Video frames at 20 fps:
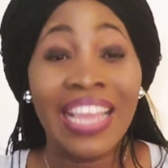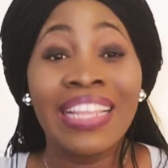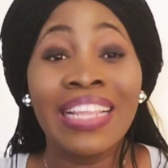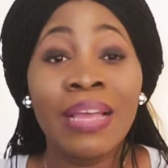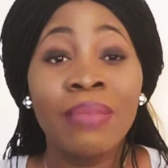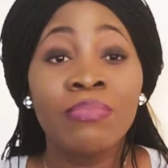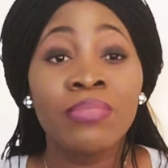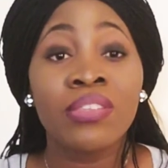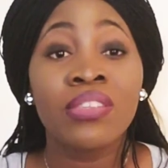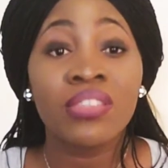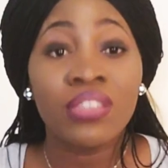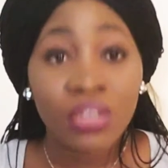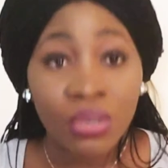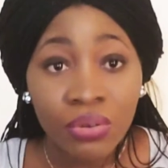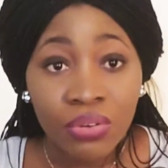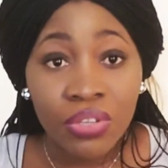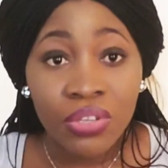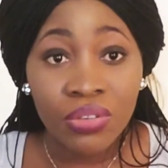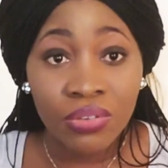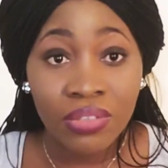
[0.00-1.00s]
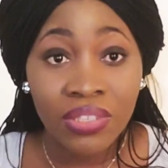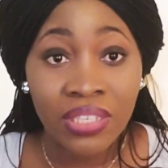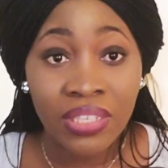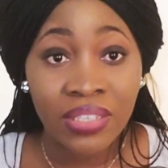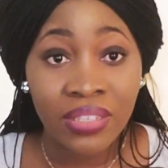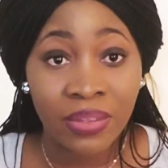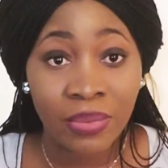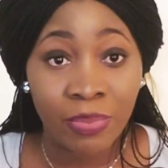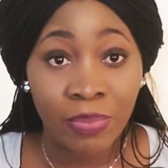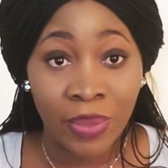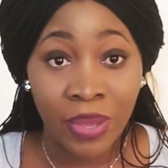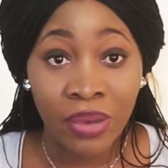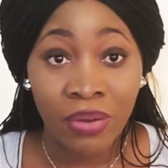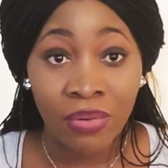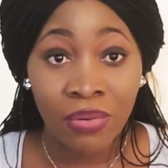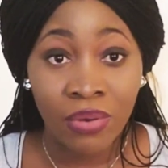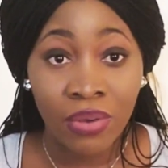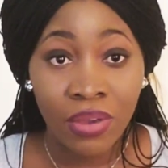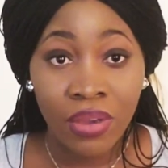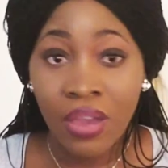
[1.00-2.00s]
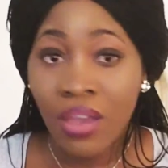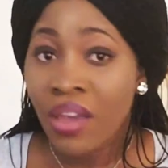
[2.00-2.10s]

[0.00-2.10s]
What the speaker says: And I'm still using the belt